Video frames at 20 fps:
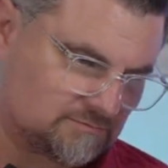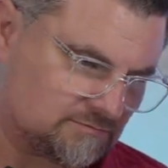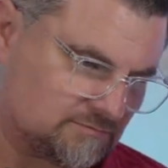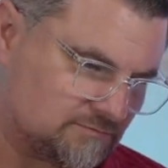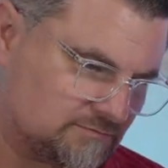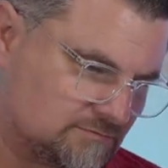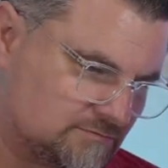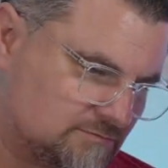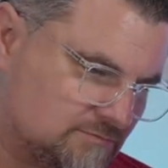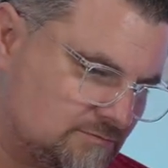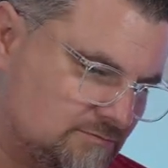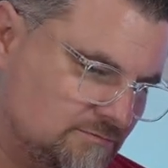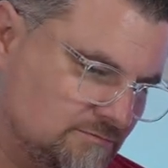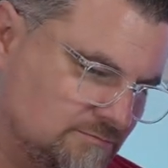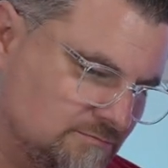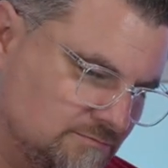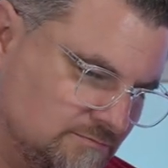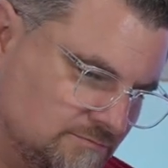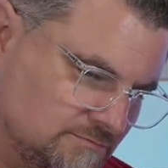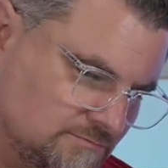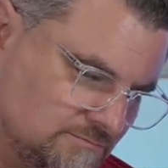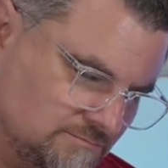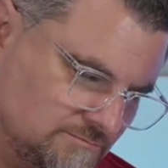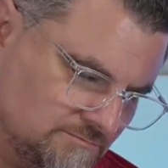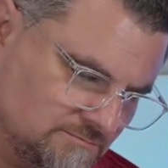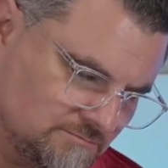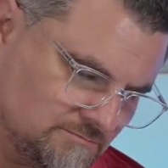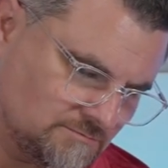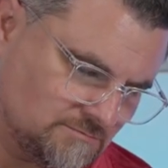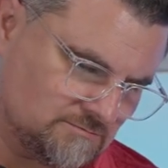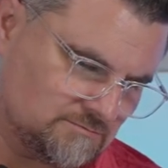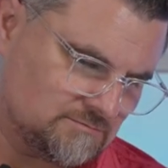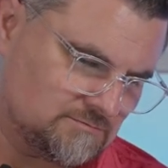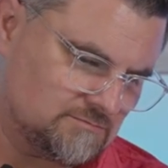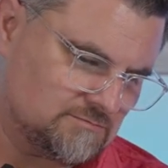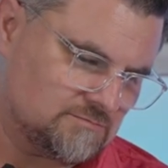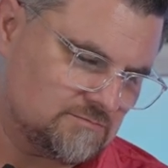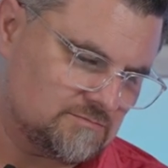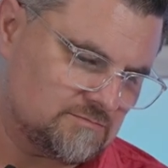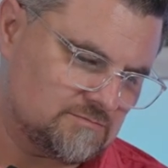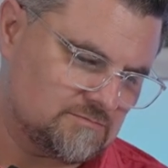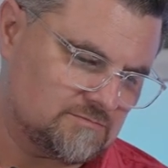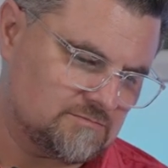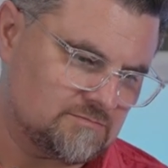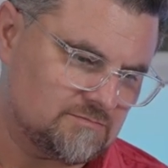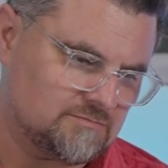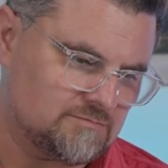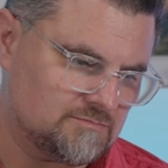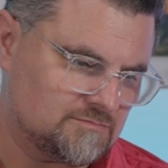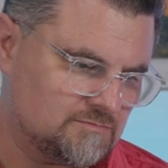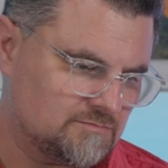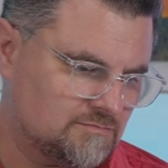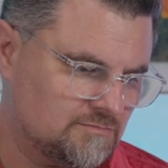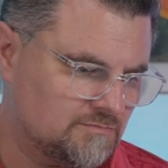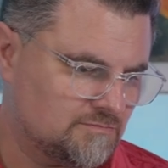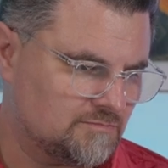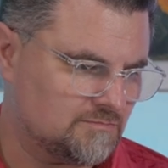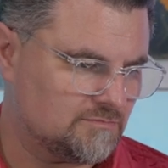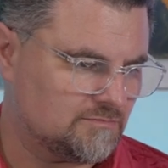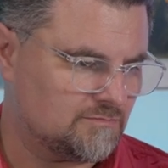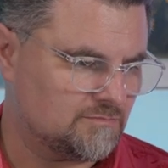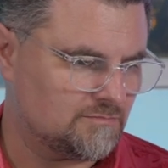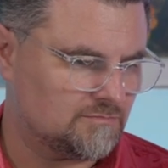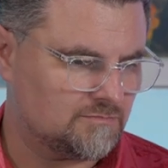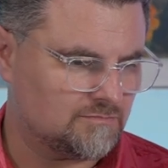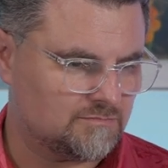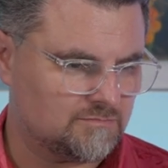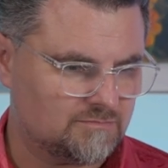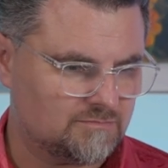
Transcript: (silent)